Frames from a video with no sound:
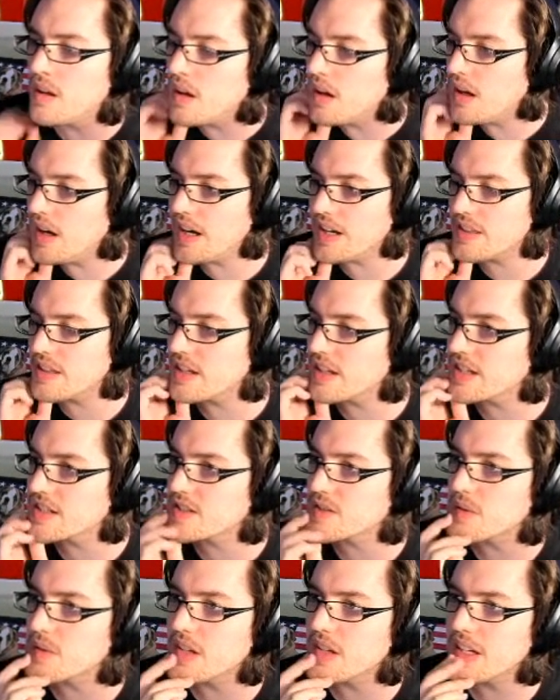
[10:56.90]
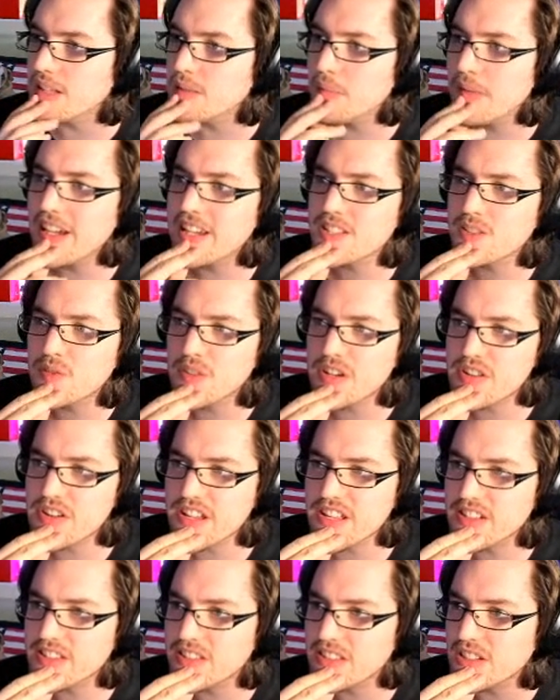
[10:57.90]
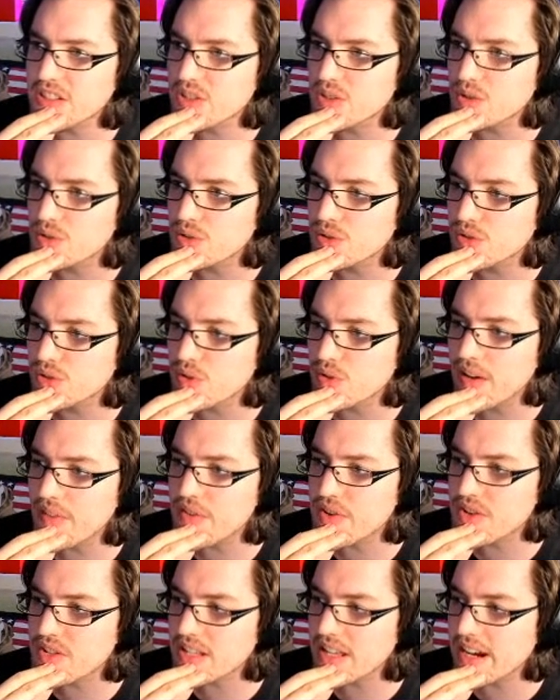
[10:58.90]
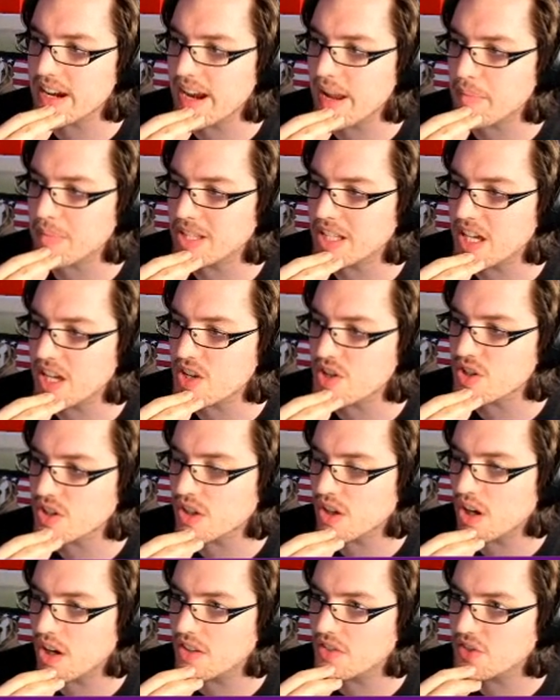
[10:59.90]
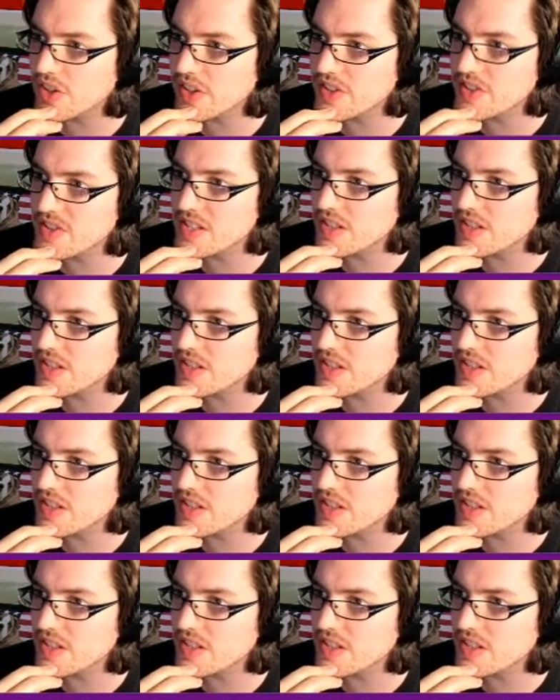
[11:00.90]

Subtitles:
I think it makes very easy to understand an application context and